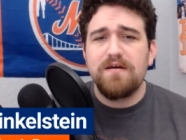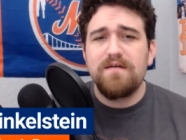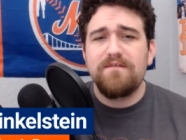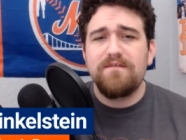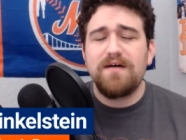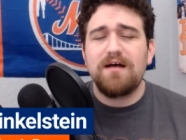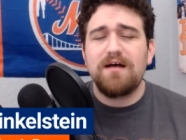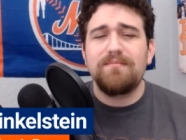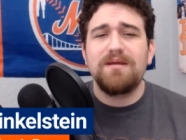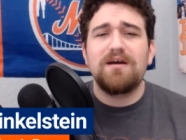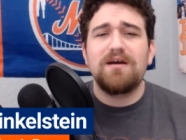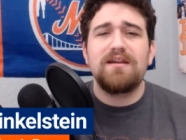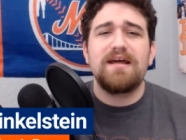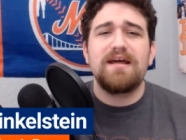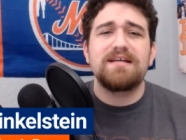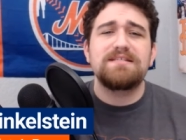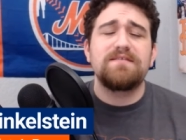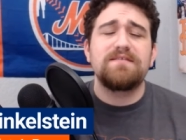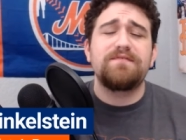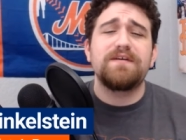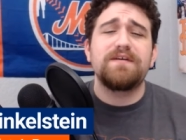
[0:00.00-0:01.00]
follow me on
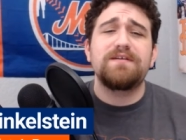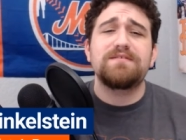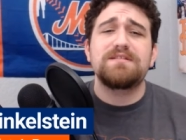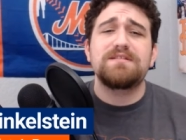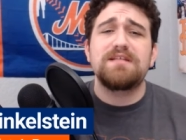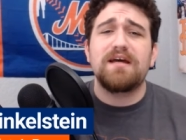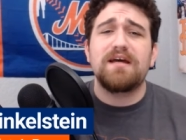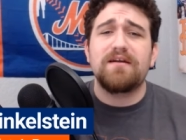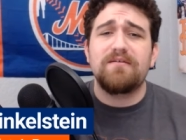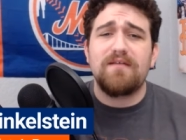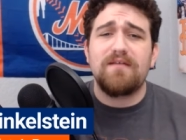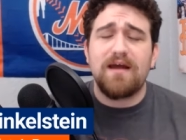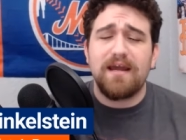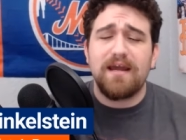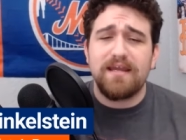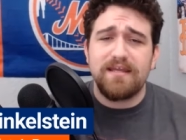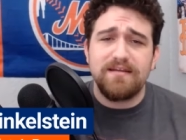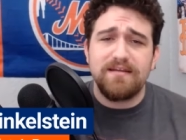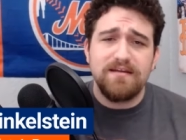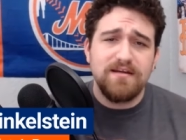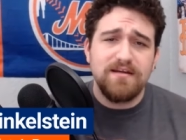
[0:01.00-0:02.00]
X at Finkelstein
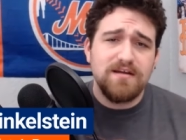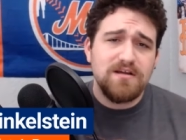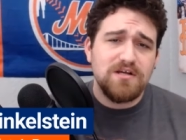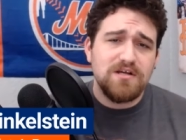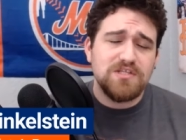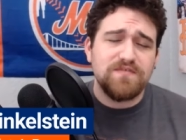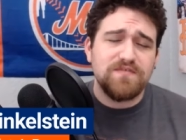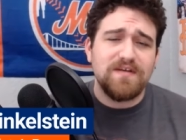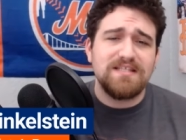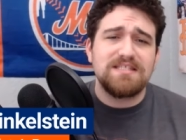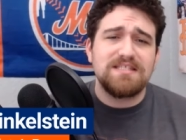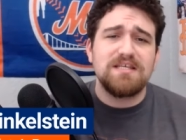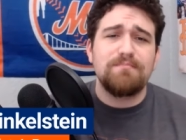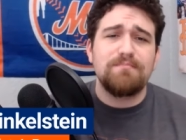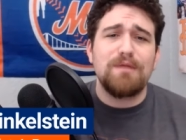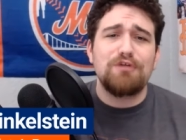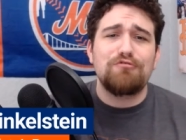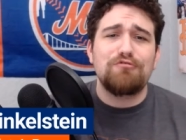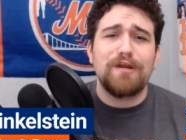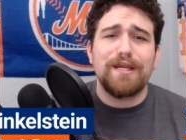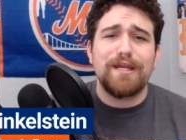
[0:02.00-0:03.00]
Ryan. You'll also find some of
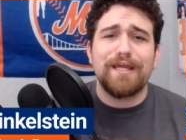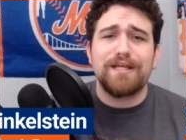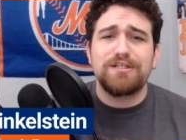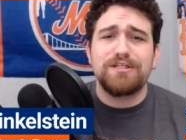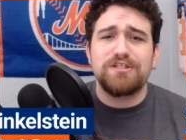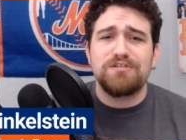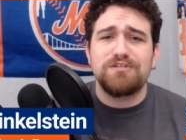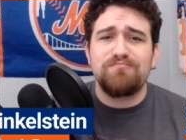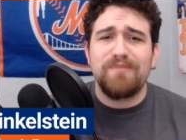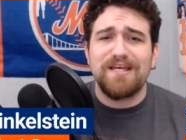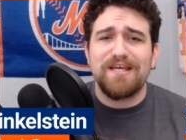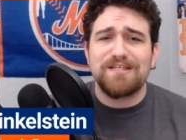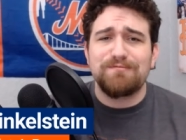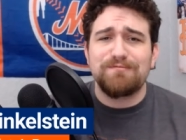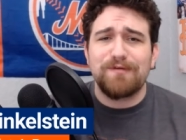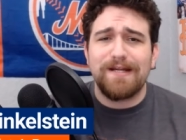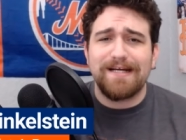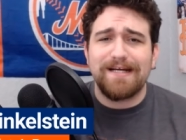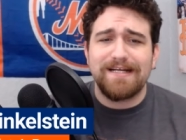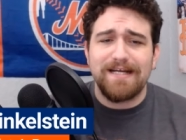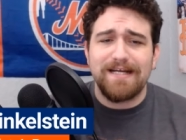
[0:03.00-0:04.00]
my writing at
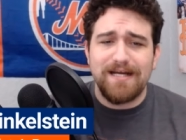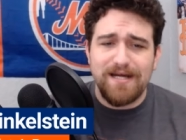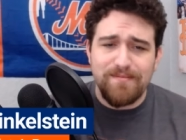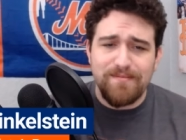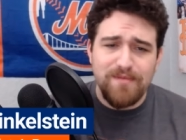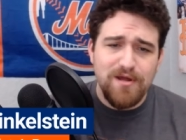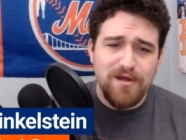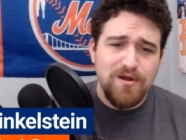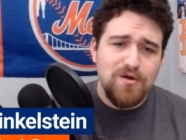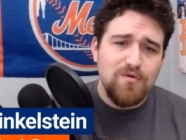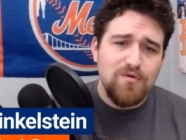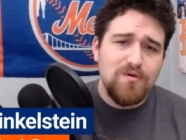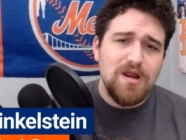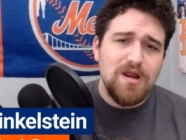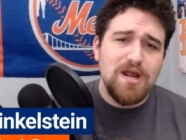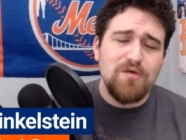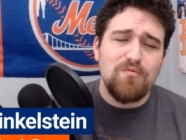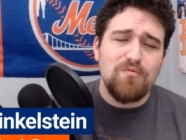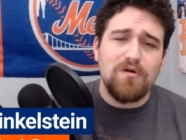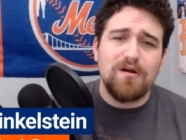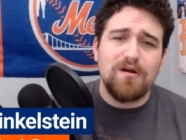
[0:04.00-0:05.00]
justbaseball.com, where I
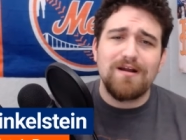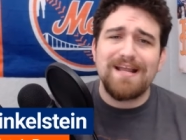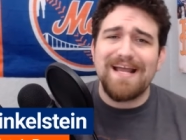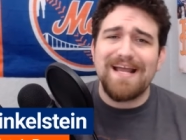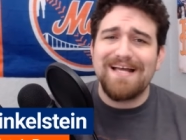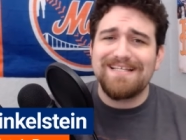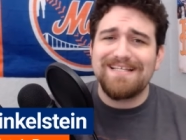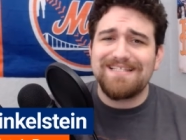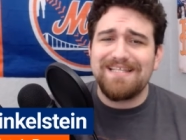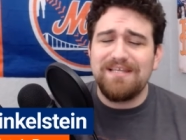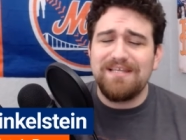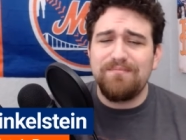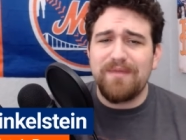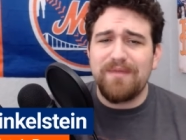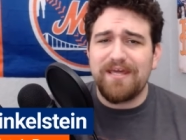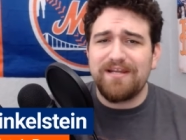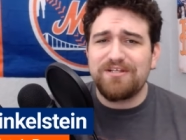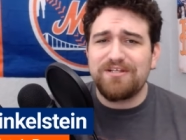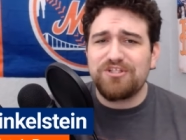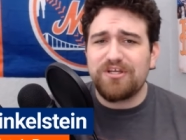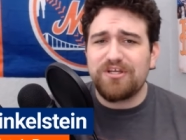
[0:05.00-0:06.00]
work as the
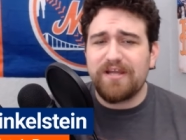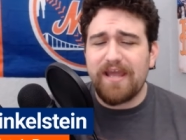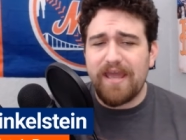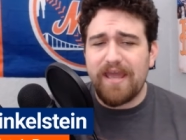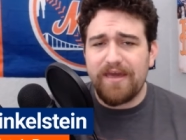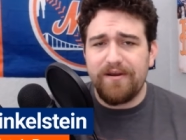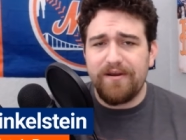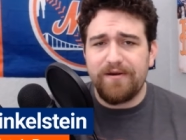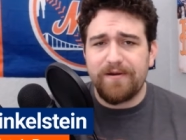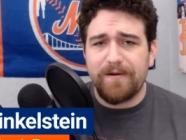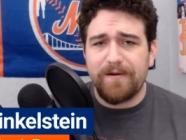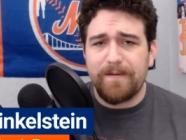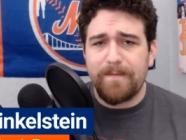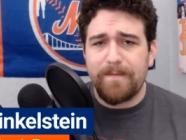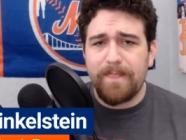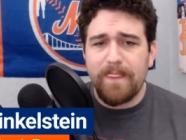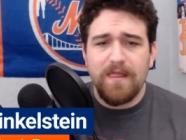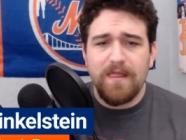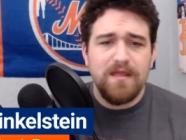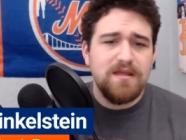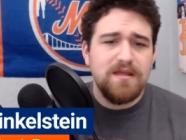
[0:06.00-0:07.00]
managing editor.
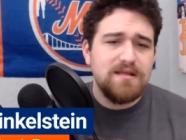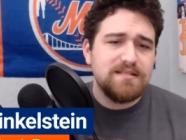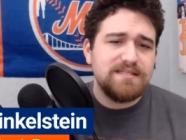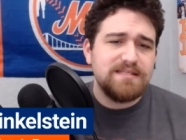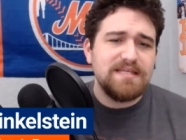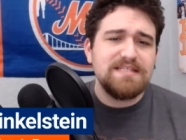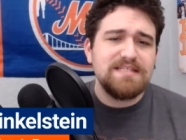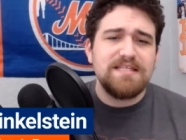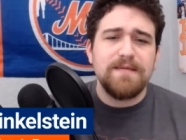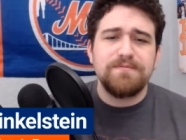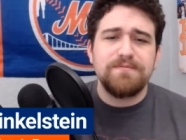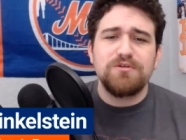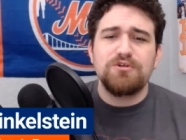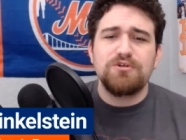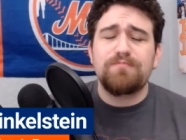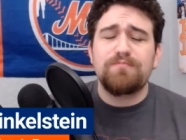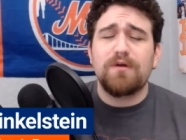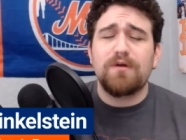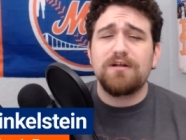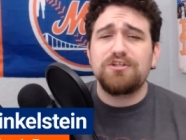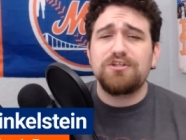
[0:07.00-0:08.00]
Today's episode is
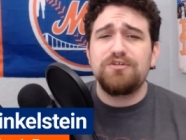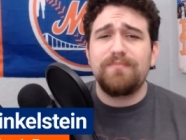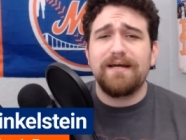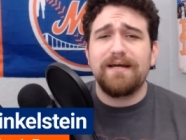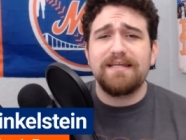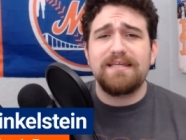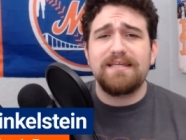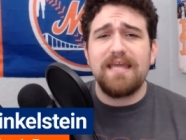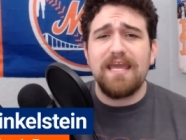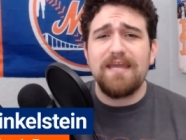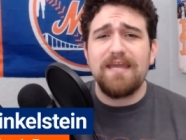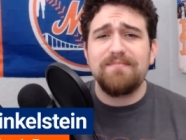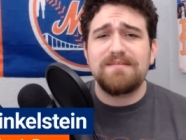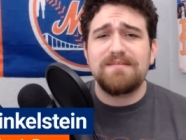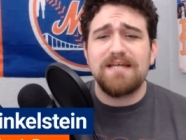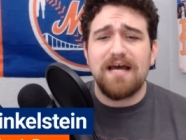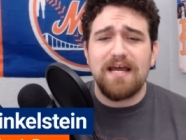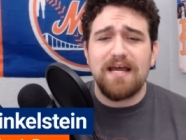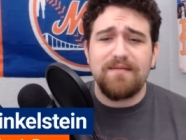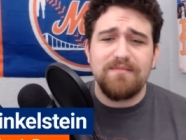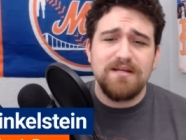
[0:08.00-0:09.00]
brought to you by
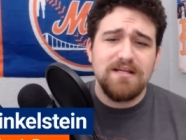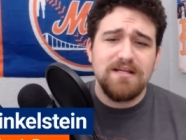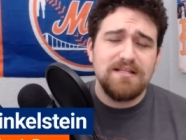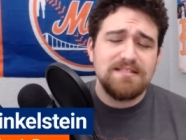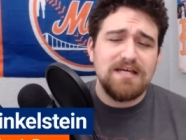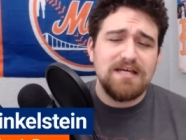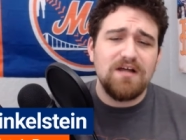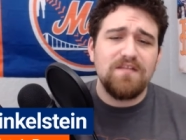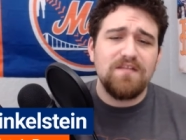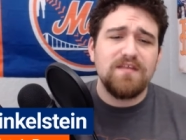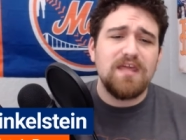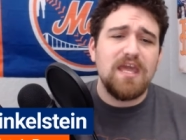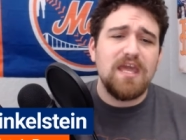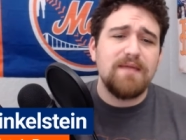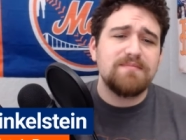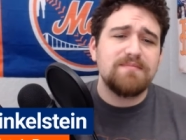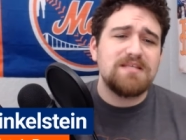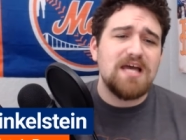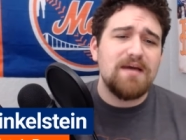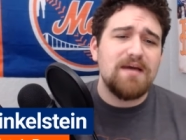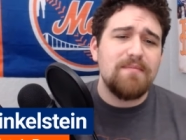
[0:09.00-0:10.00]
Gametime. Download the
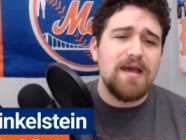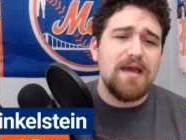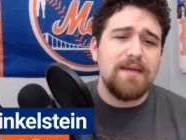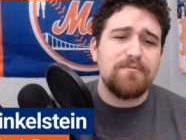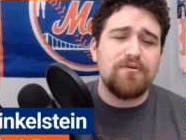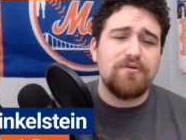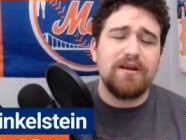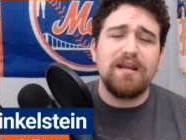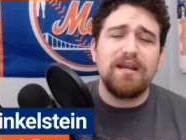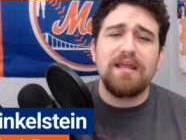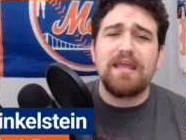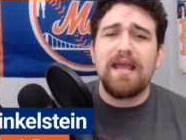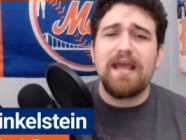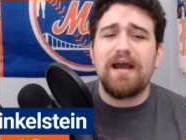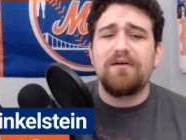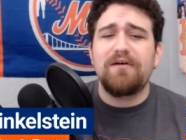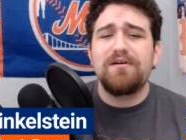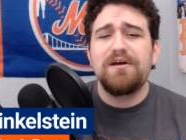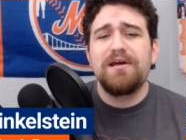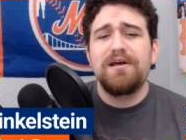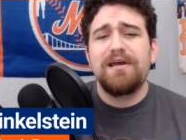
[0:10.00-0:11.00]
Gametime app, create an
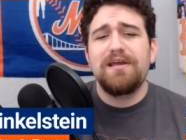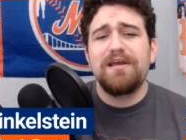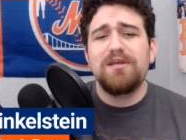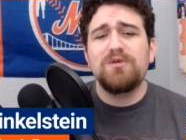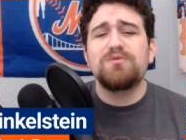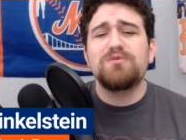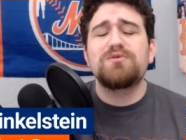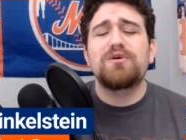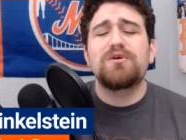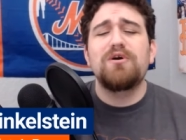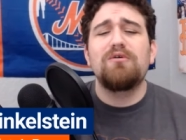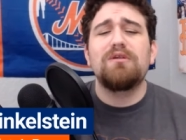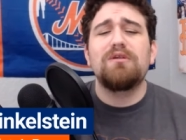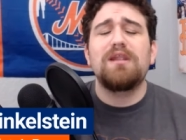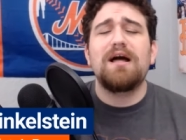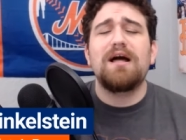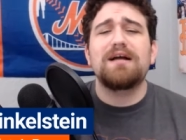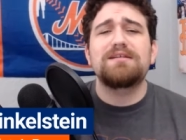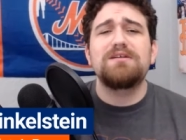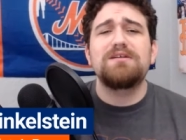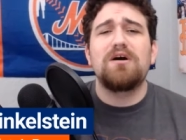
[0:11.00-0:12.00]
account, and use the code
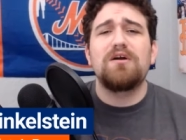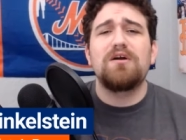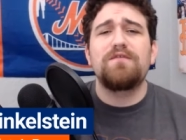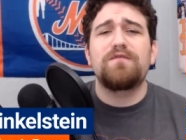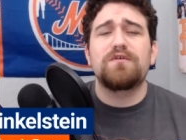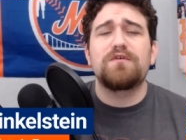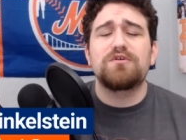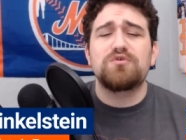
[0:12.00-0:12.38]
Locked On for